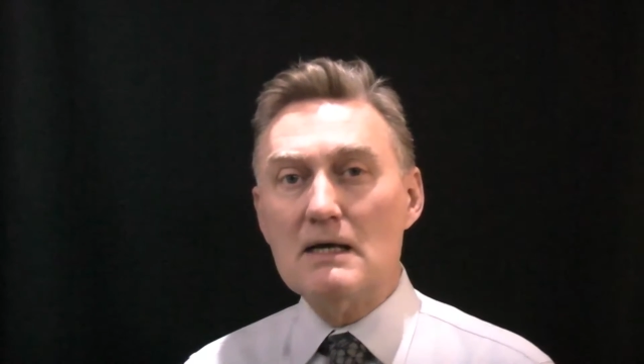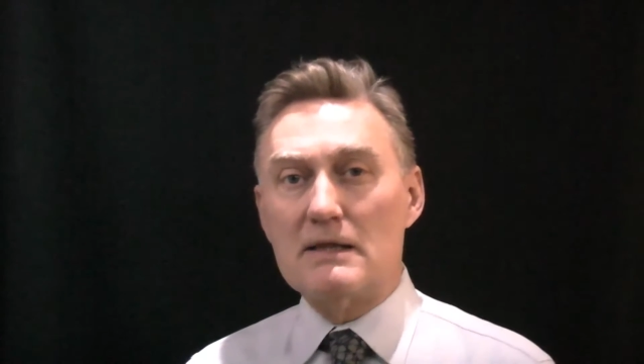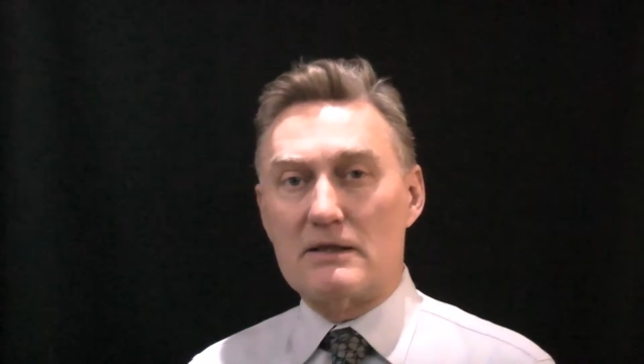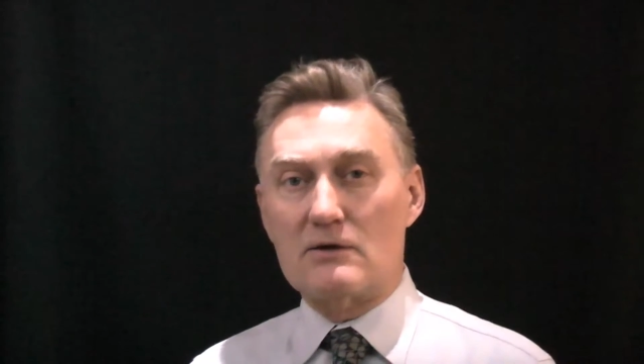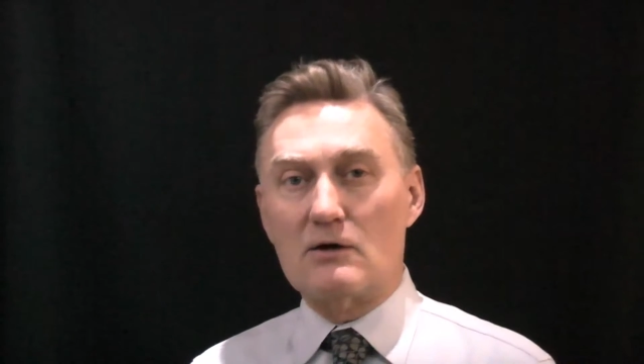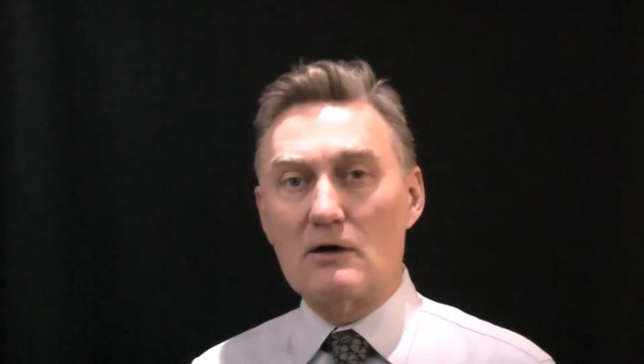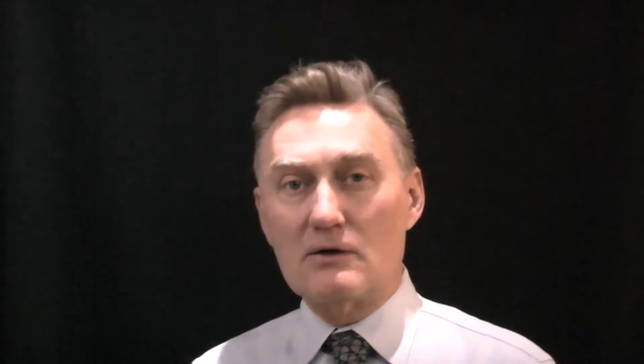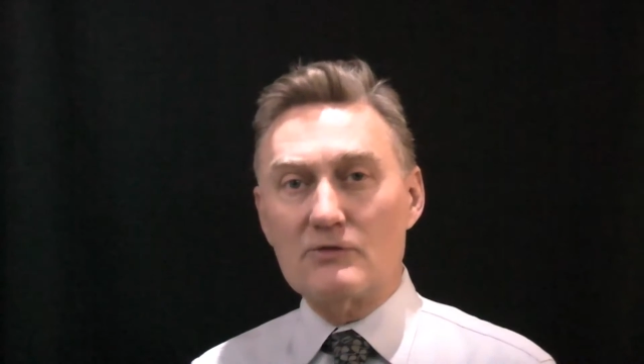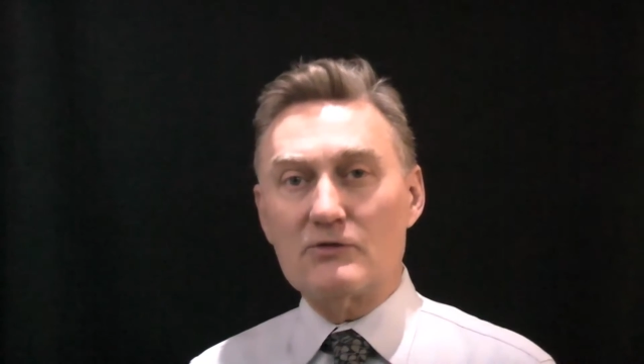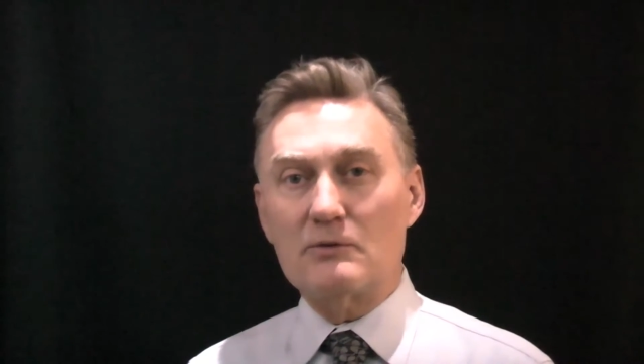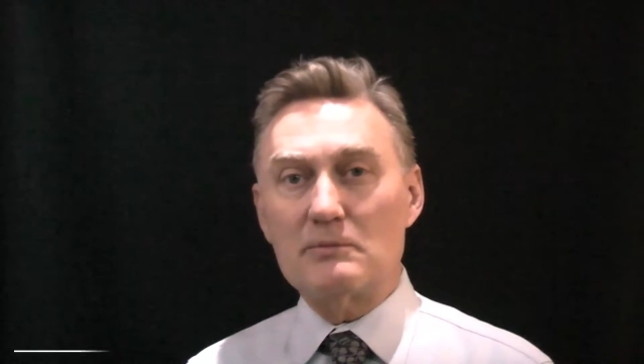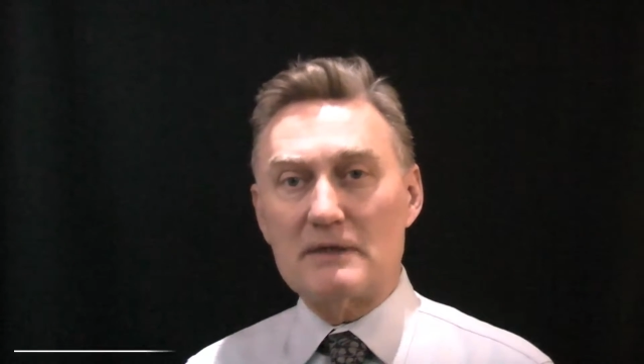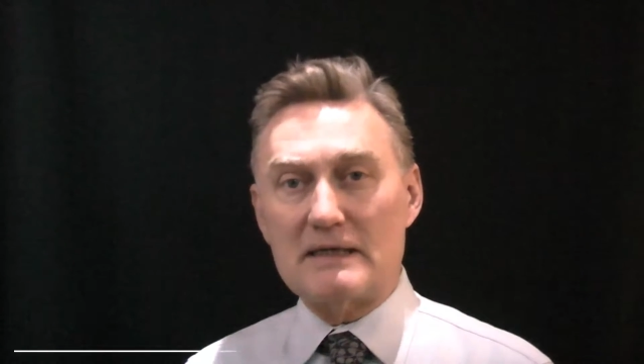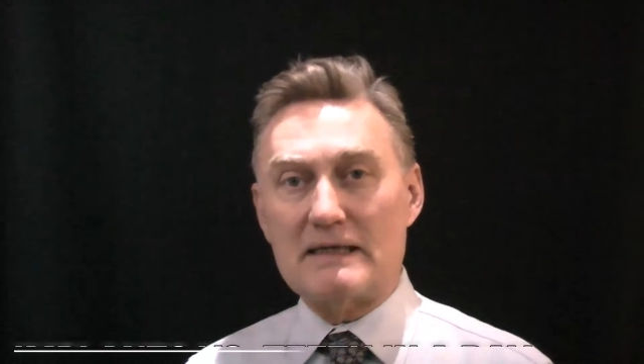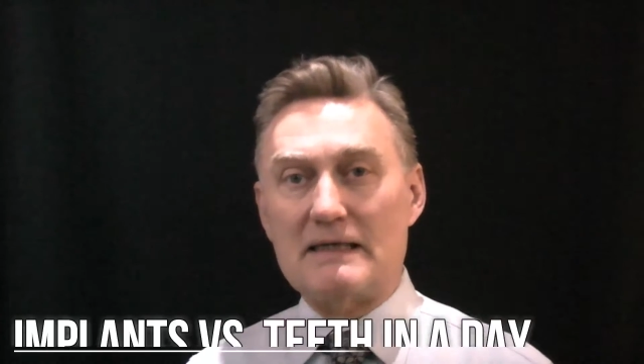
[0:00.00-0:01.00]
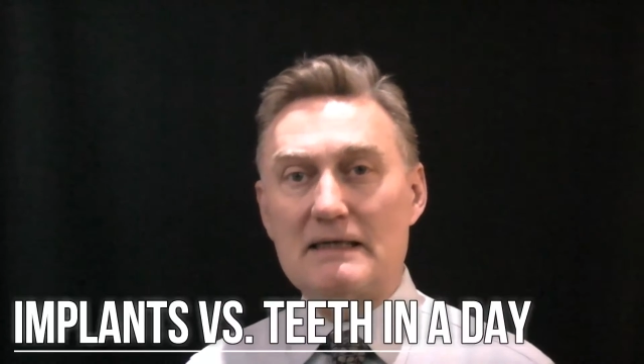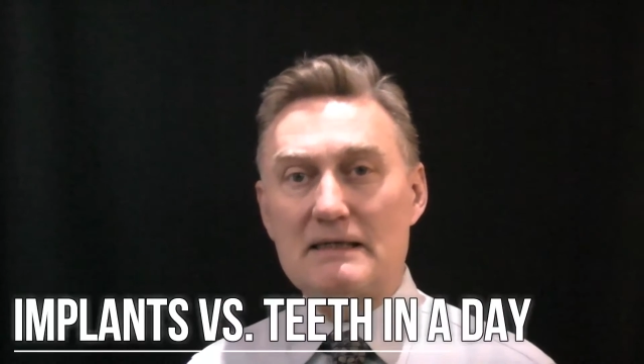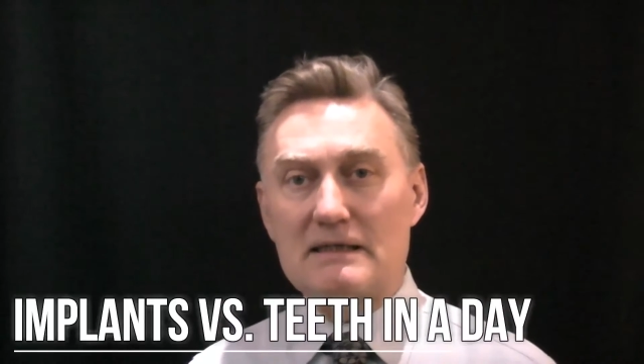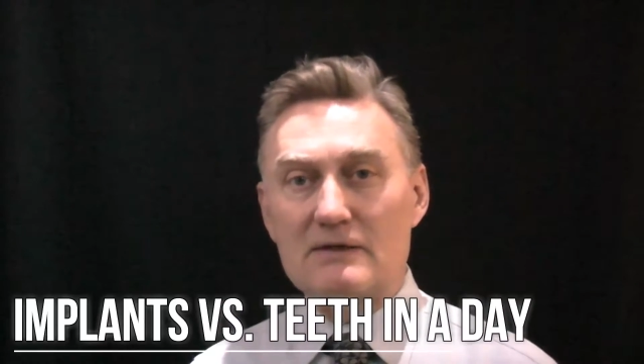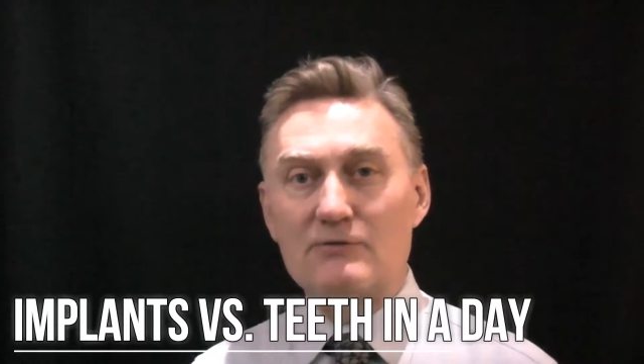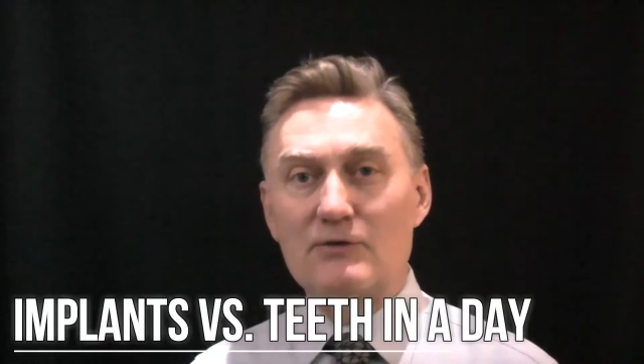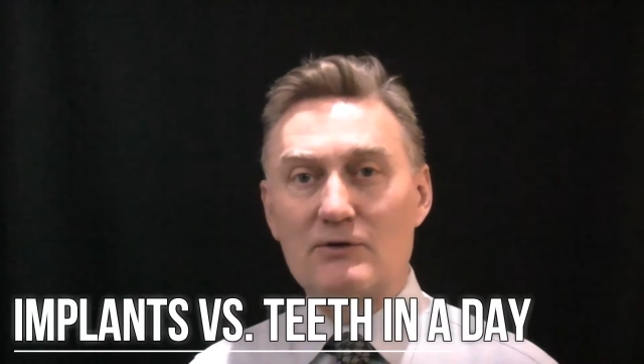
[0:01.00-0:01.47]
There are some key
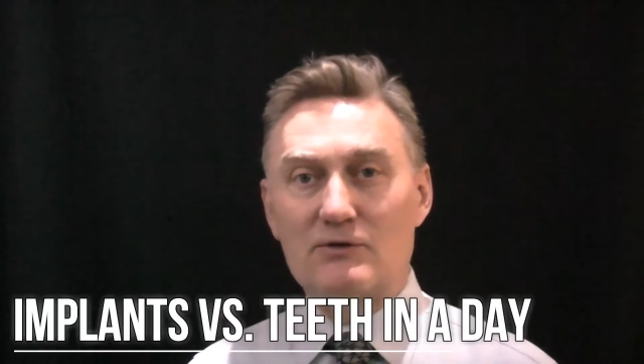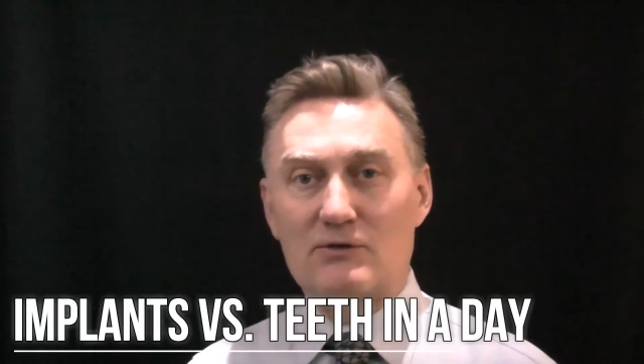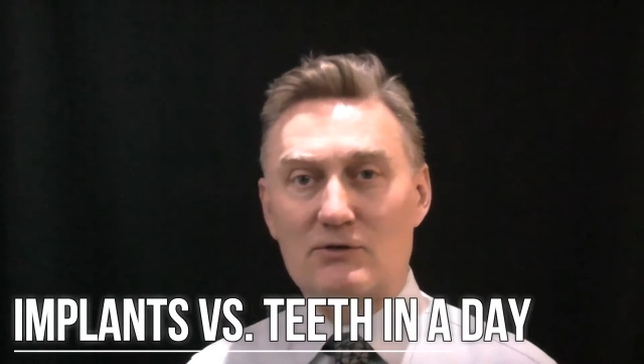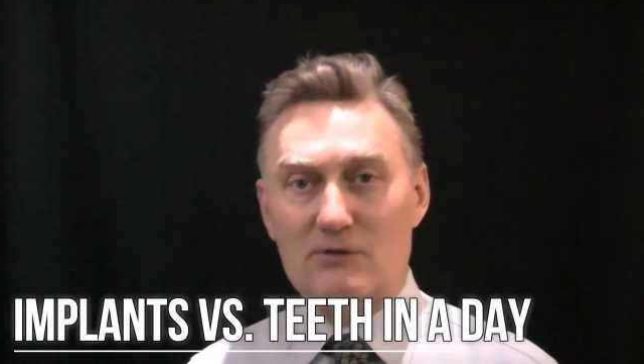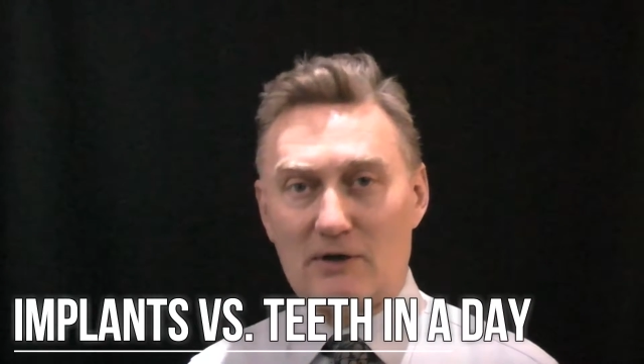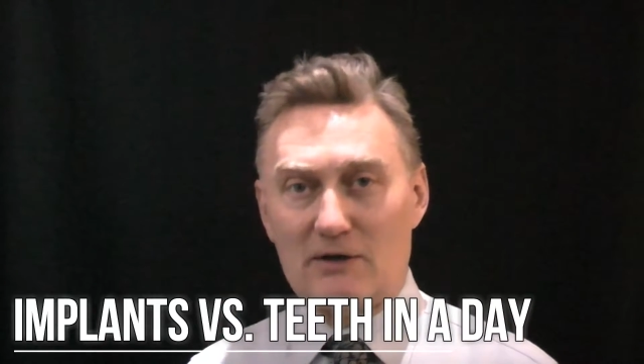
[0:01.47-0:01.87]
differences